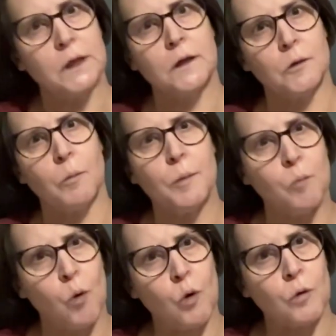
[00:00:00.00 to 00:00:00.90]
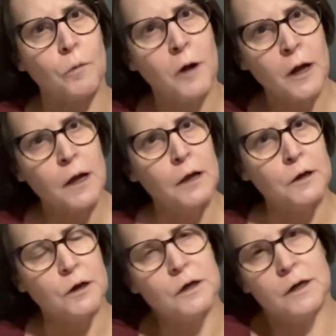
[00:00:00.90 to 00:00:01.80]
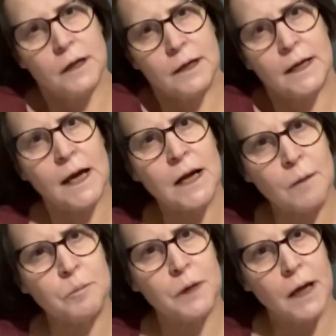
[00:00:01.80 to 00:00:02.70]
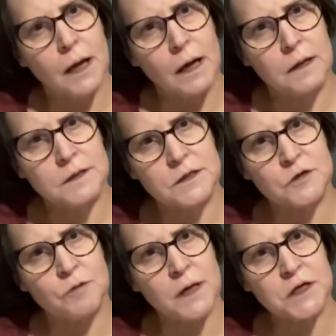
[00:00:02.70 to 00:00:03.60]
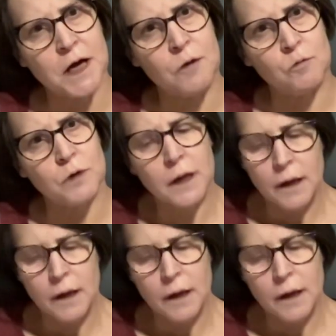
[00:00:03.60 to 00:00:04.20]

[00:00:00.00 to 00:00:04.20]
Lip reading: a little bit more. Get up, stretch out,